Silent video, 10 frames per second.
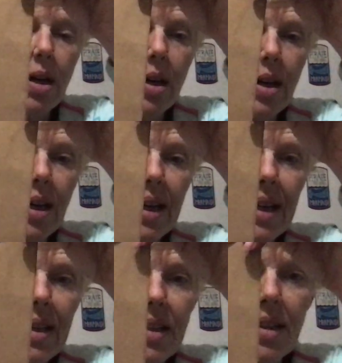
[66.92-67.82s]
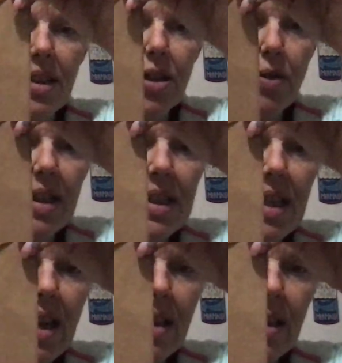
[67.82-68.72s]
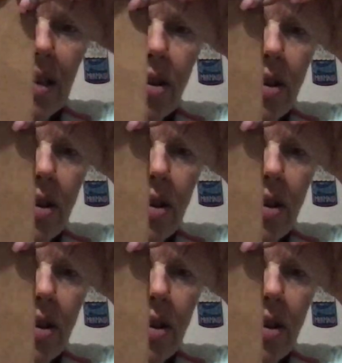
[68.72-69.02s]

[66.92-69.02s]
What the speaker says: I distress stained it